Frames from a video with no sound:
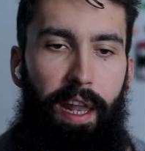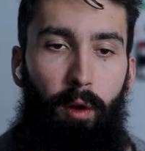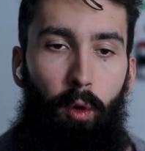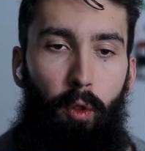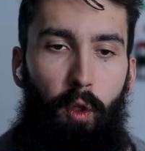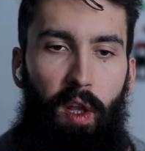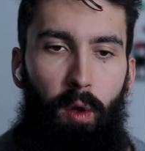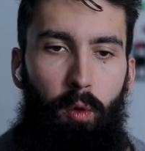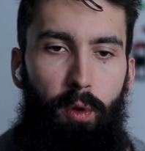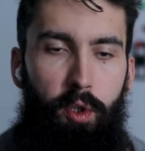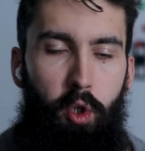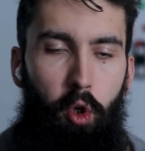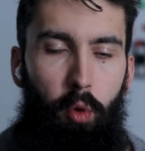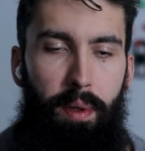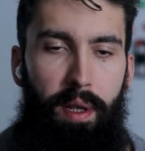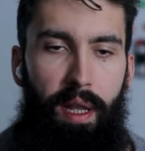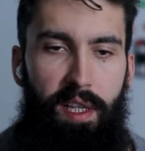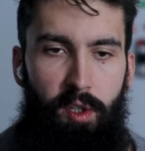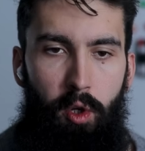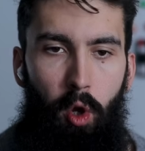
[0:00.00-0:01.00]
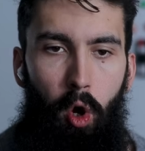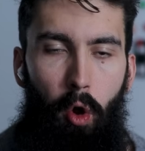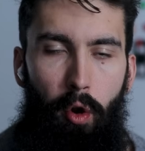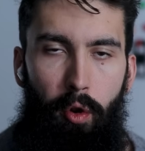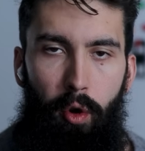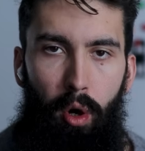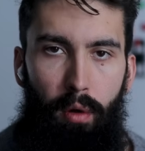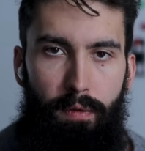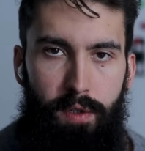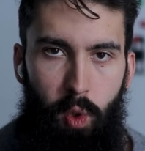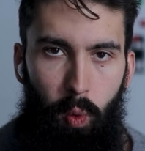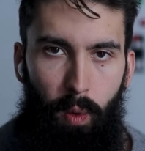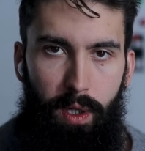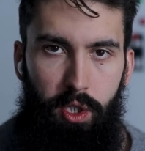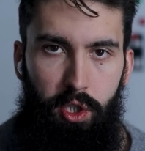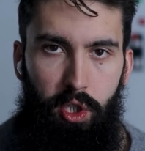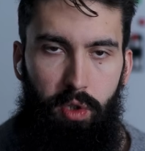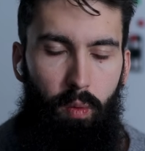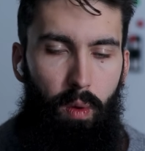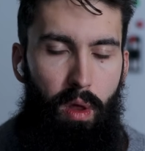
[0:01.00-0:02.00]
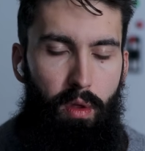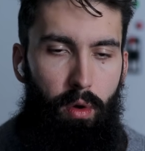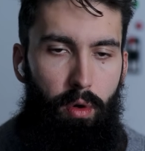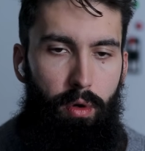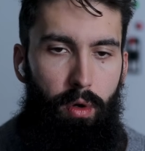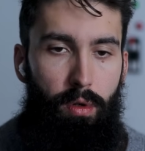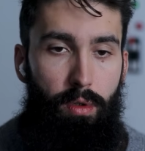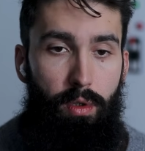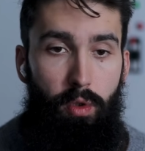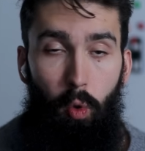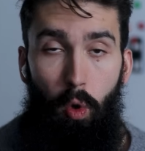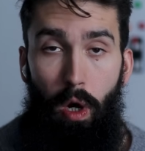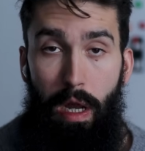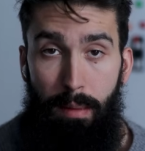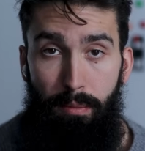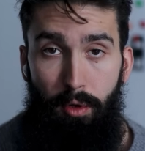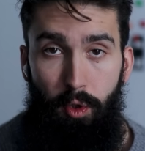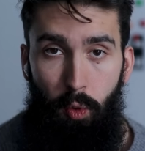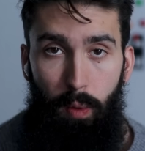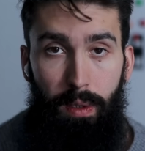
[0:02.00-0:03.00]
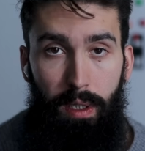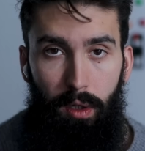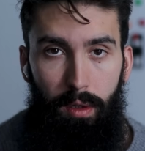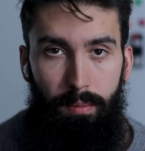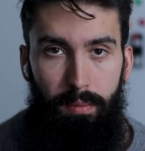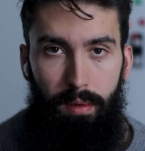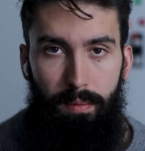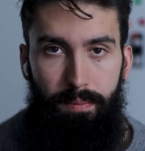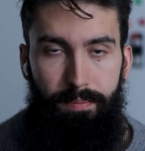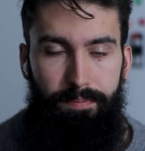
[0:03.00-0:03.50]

but I don't think it will determine as an on and off switch whether or not you are able to recomp.